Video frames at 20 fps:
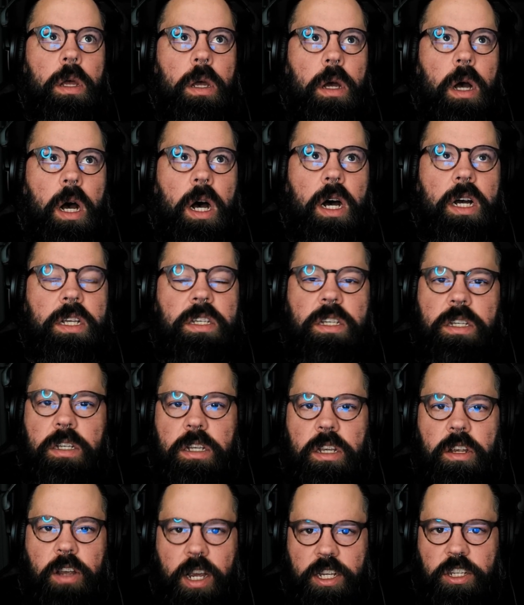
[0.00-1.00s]
Us.
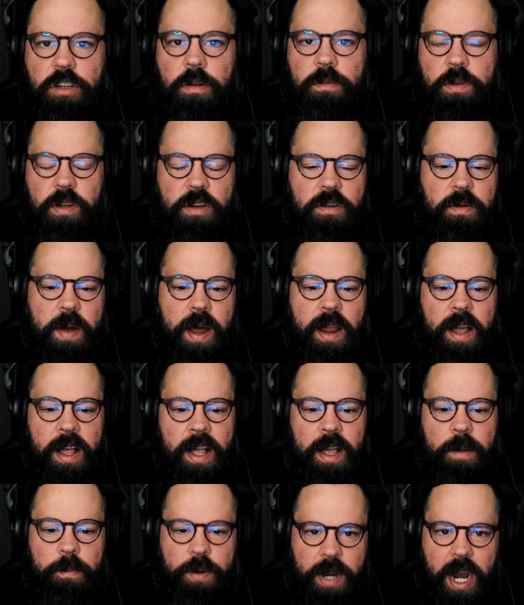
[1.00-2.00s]
You guys know I'm talking about.
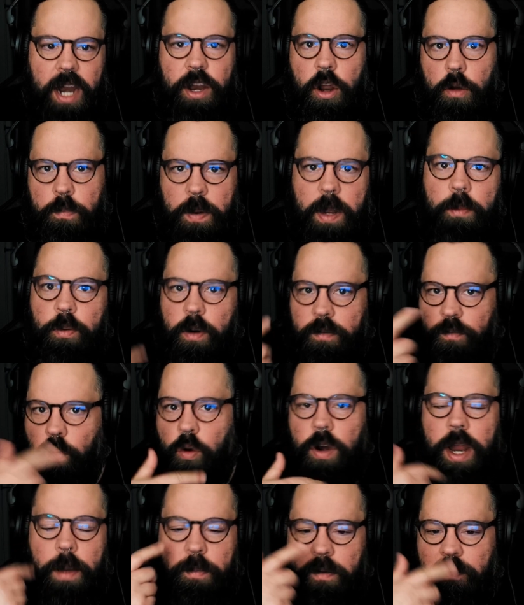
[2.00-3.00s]
But I know people have worn
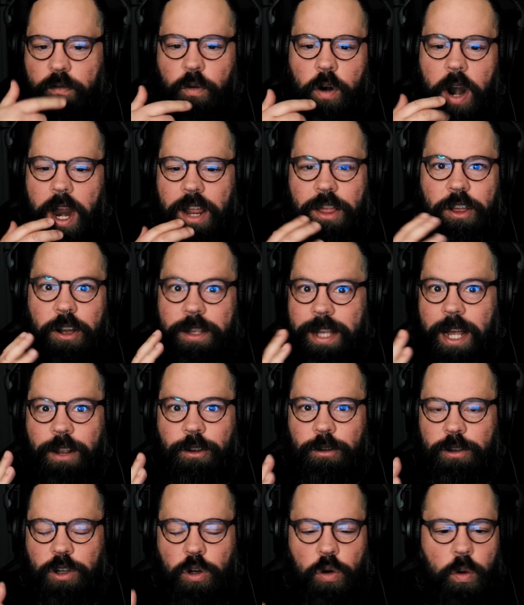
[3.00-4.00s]
that before. I thought that
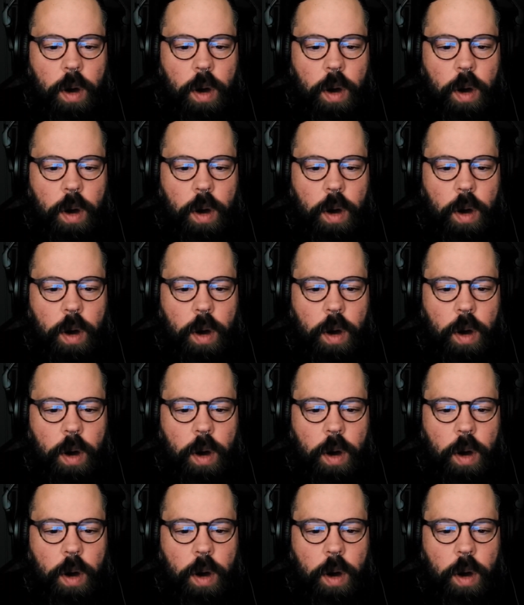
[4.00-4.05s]
looked cool.